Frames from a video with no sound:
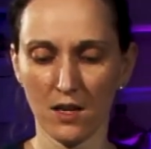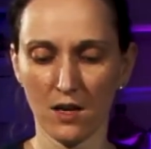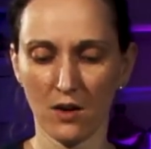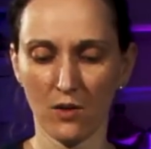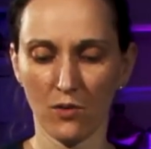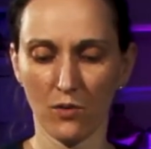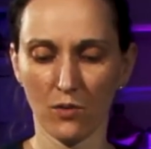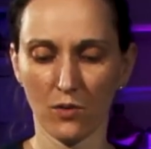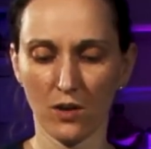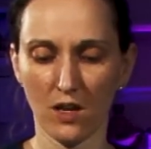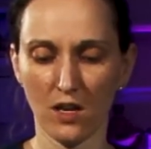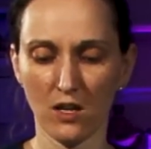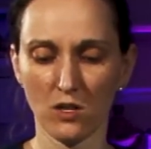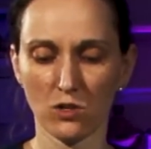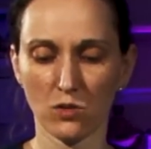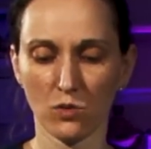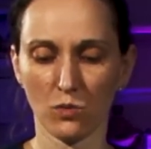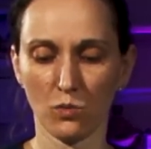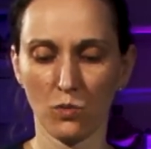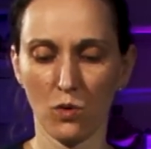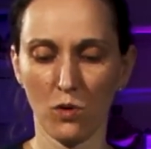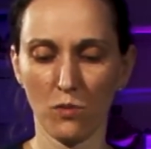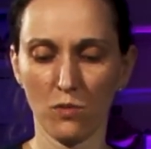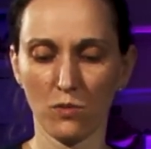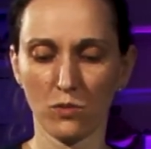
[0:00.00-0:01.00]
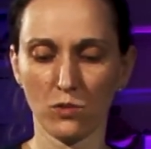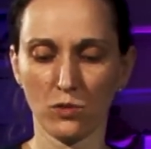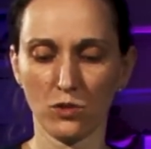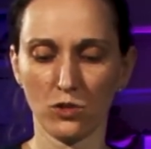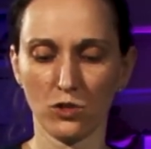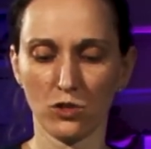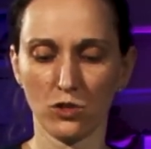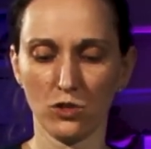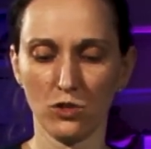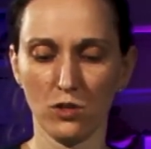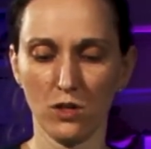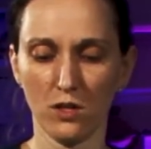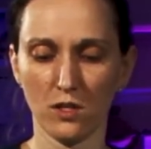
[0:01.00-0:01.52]
Okay, so what we're going to
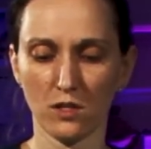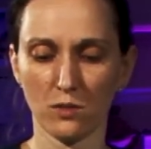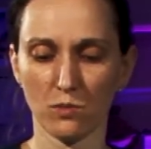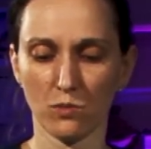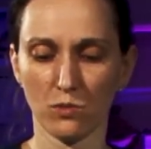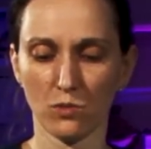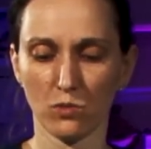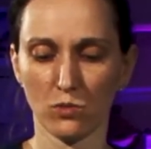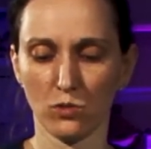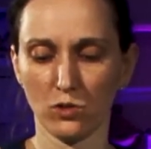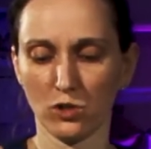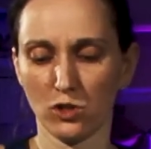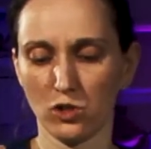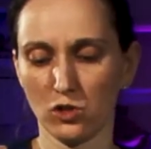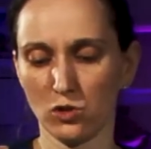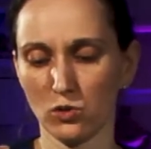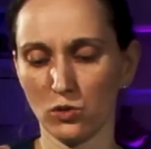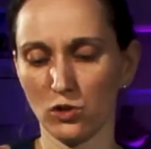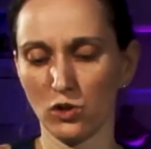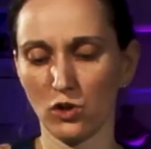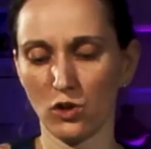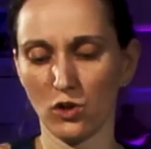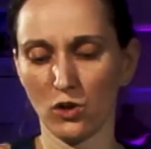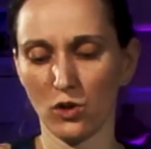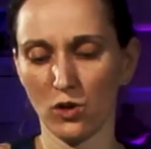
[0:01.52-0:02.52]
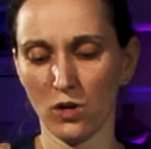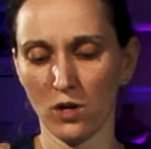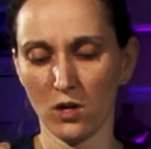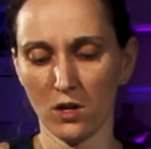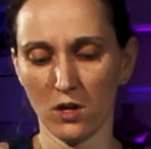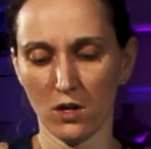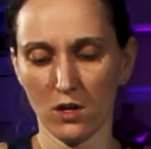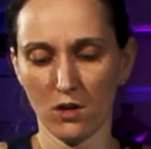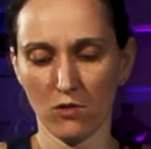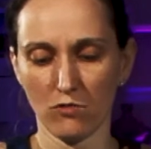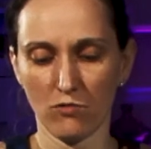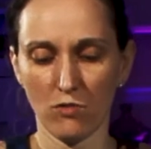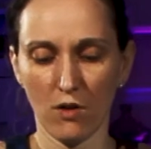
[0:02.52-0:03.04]
do is we're going to show you
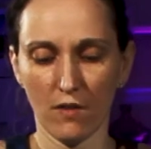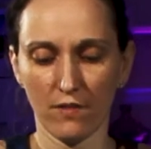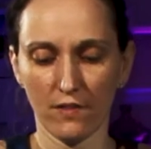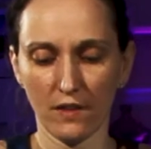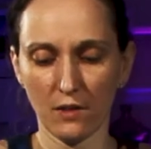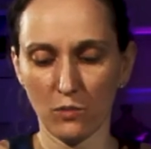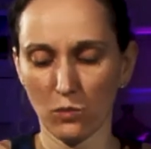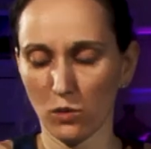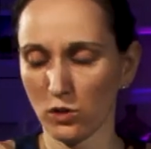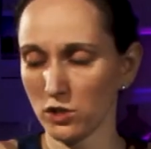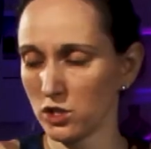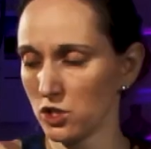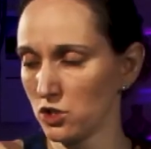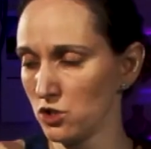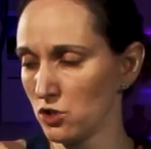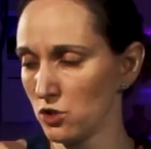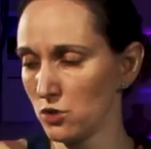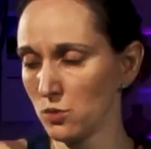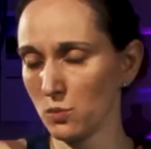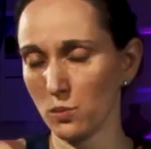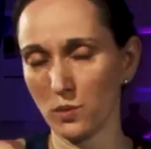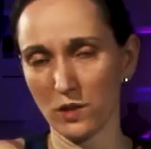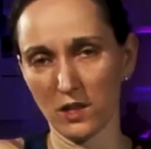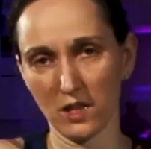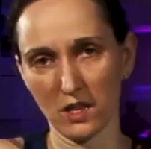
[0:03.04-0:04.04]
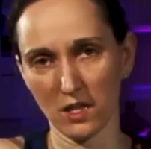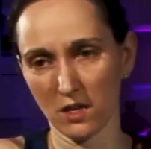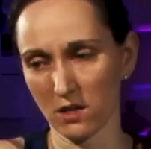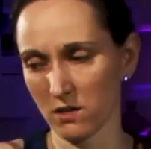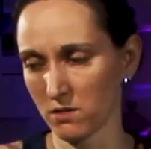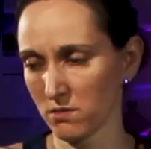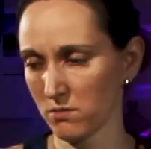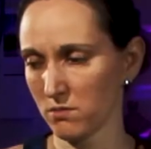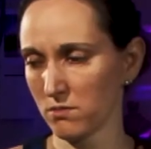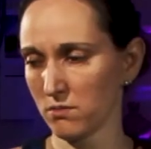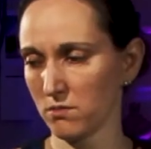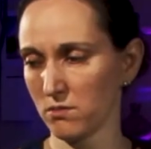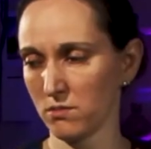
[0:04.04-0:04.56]
roughly what to do with the
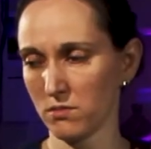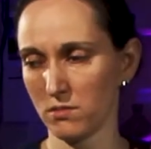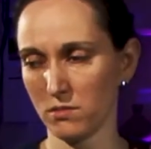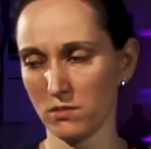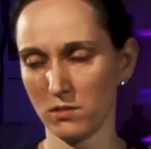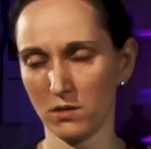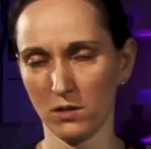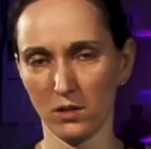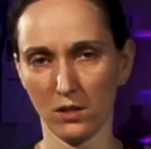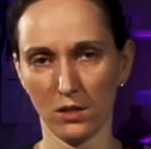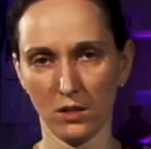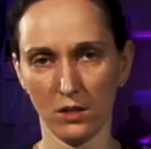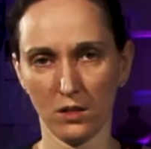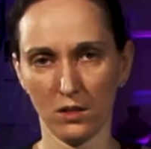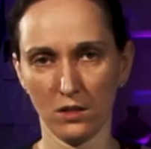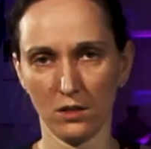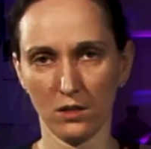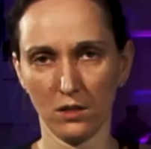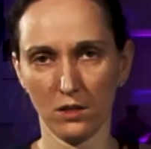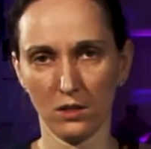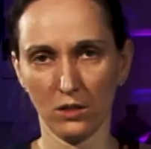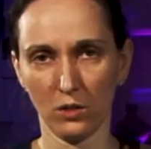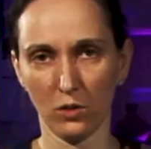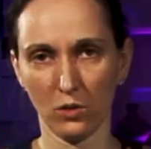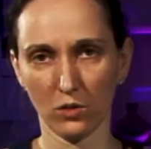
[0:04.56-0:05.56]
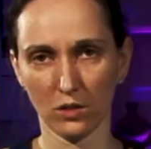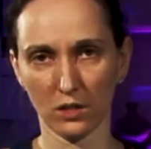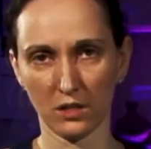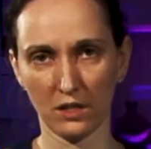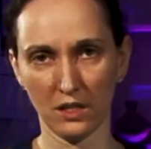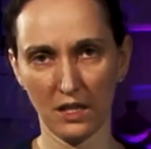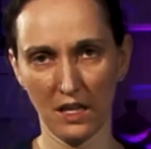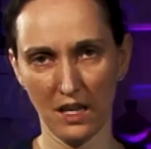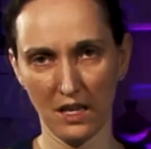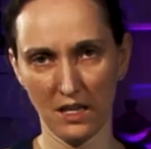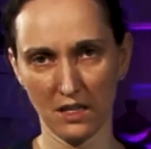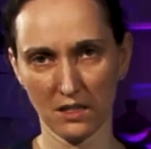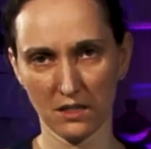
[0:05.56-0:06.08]
Loch
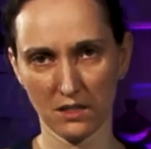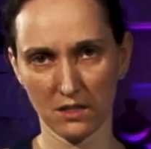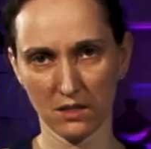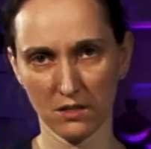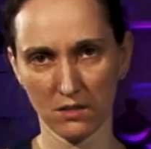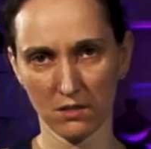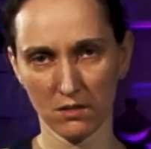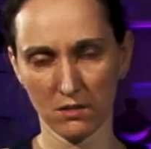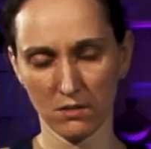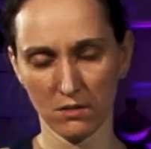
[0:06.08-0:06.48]
Ness